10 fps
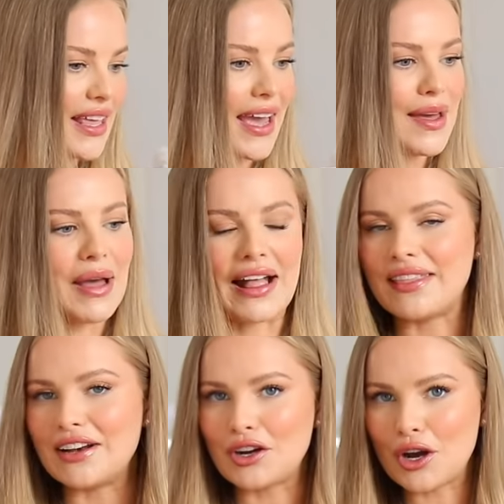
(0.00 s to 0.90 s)
them. And
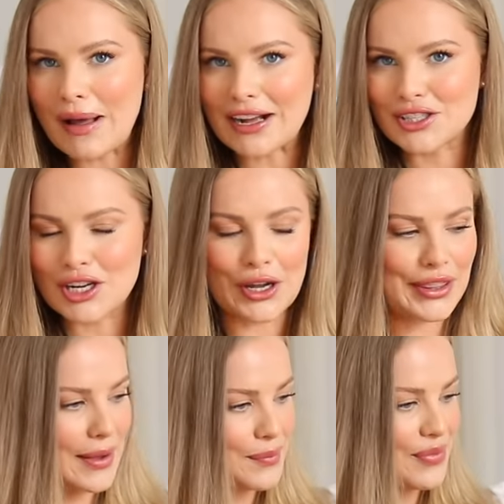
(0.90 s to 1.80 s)
then go back to
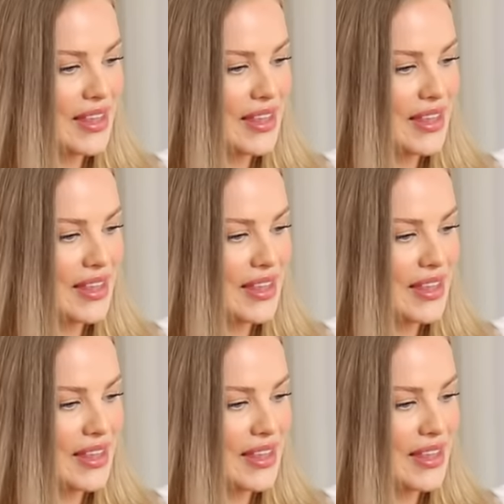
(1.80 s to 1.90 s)
clothing.